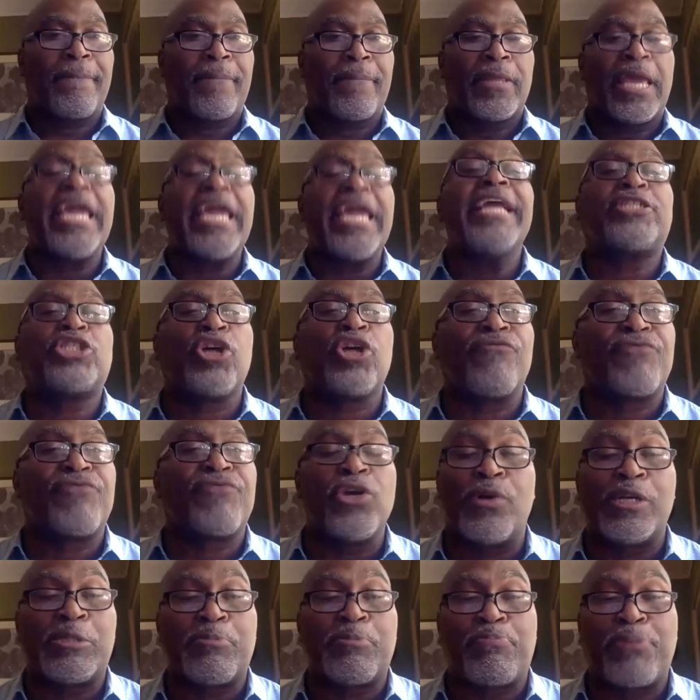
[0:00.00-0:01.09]
Each of
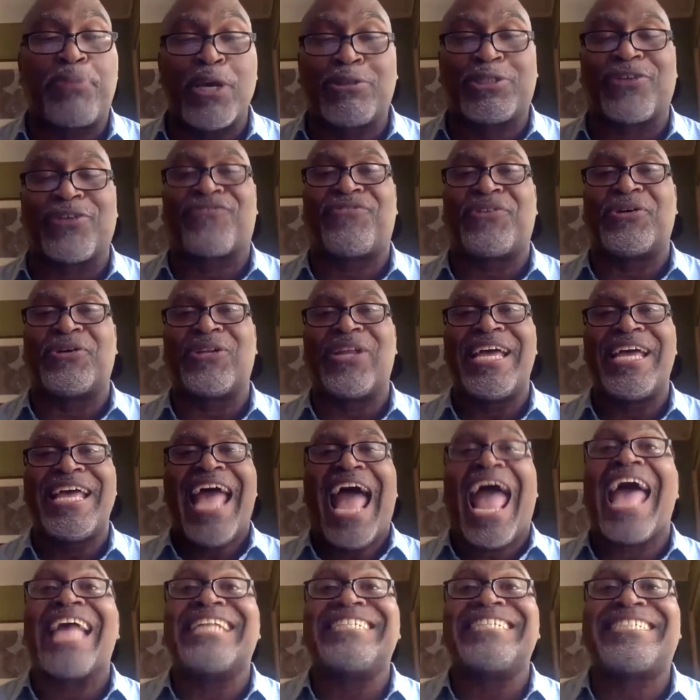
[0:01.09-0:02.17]
you is beautiful
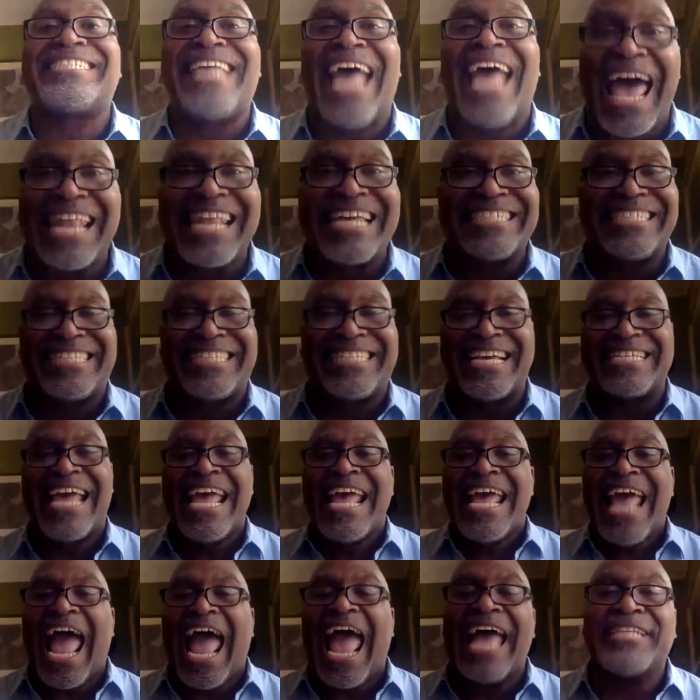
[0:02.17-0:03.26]
and talented
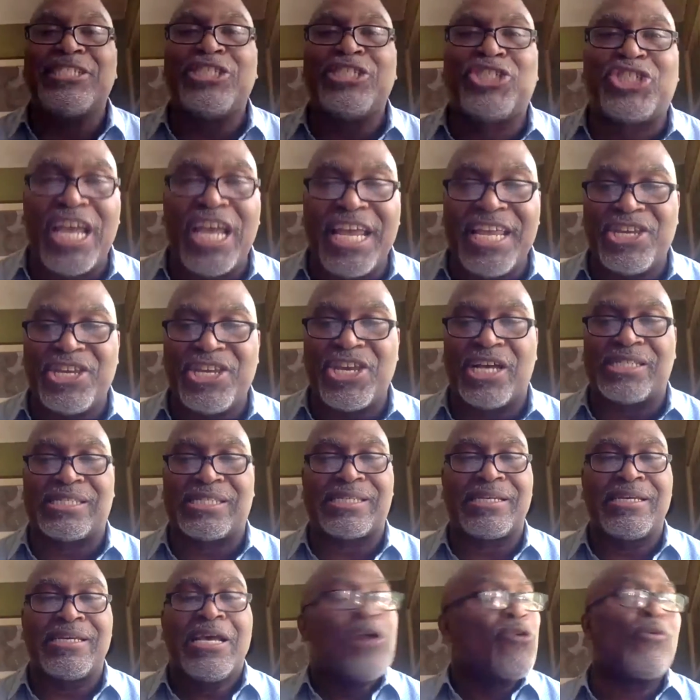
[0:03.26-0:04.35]
and genius.
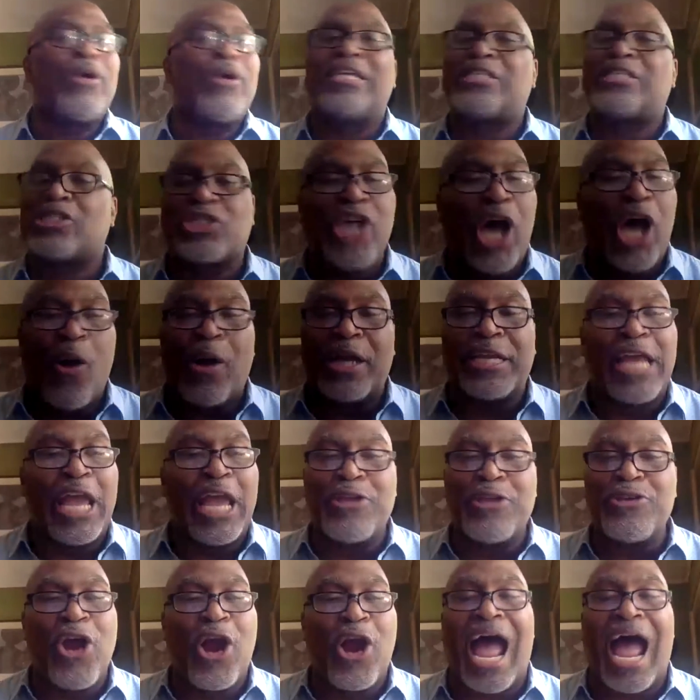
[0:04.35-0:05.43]
We saw it in
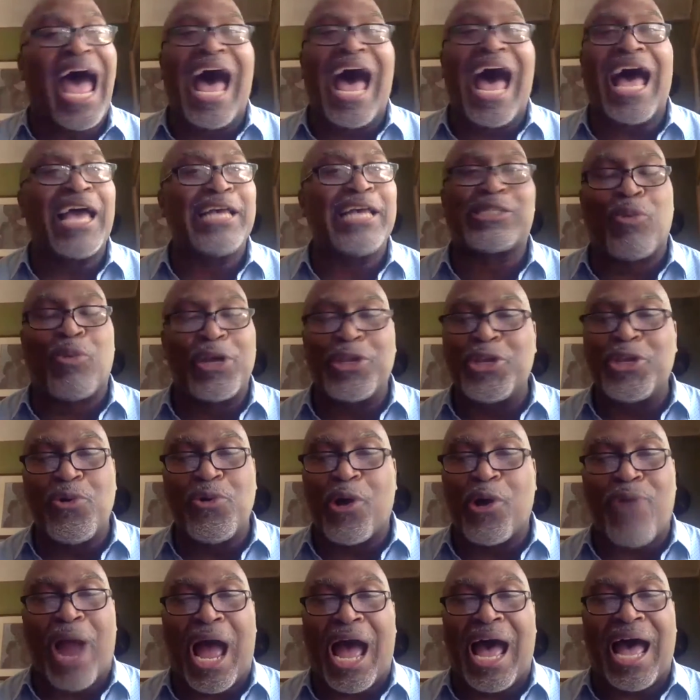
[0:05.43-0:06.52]
your eyes when you
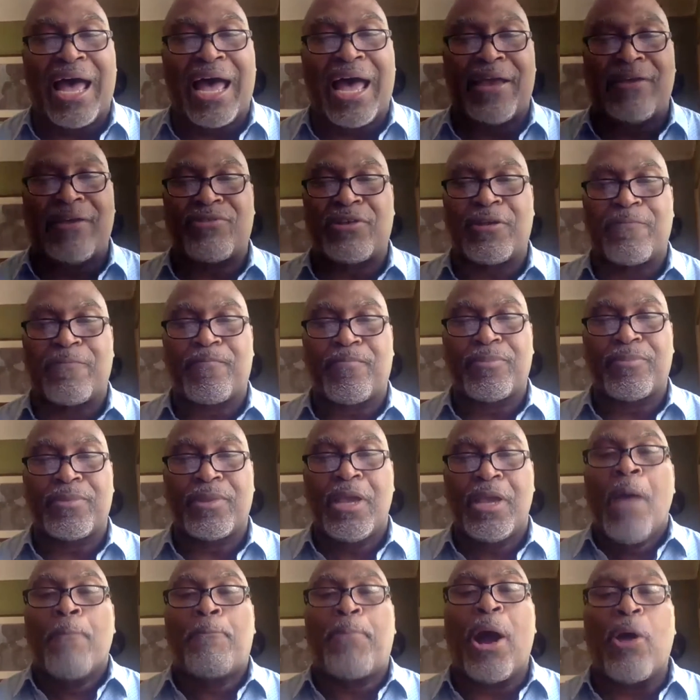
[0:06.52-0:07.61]
arrived,
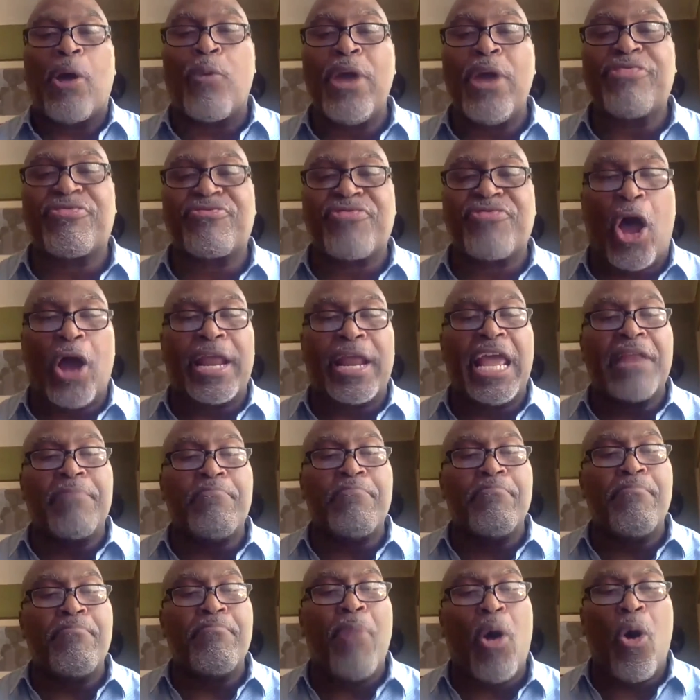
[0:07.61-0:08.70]
but we thought it
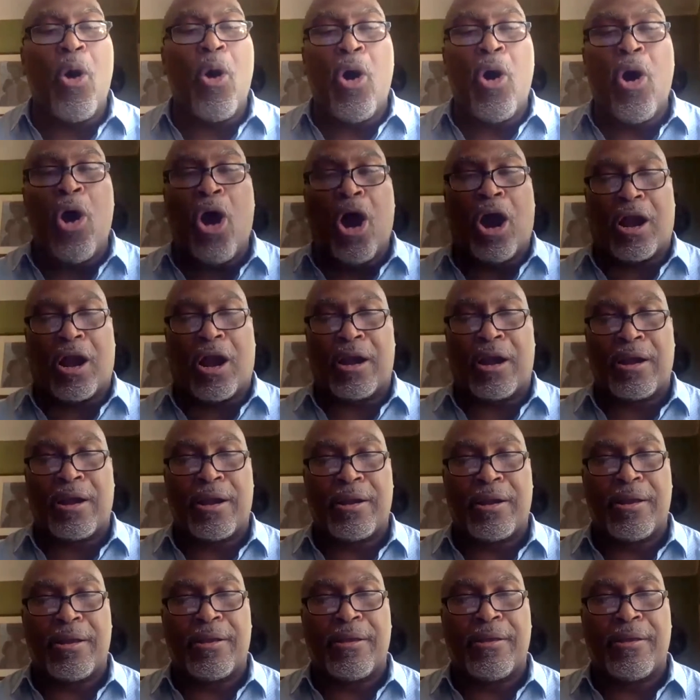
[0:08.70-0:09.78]
more.
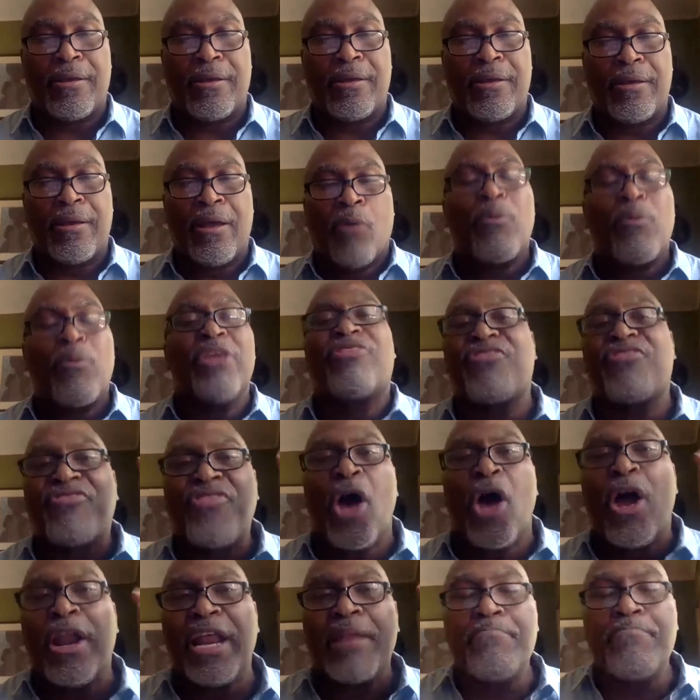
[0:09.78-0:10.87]
We
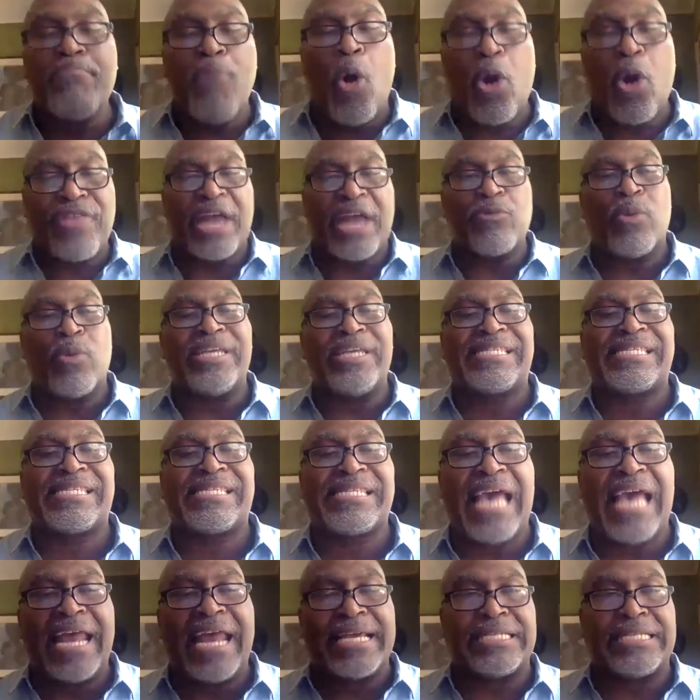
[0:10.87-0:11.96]
thought it more than we
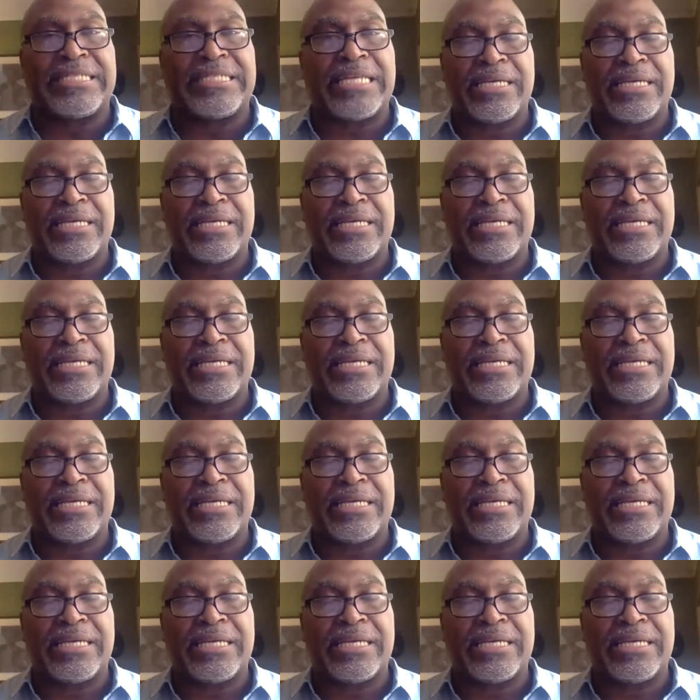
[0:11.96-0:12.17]
said it,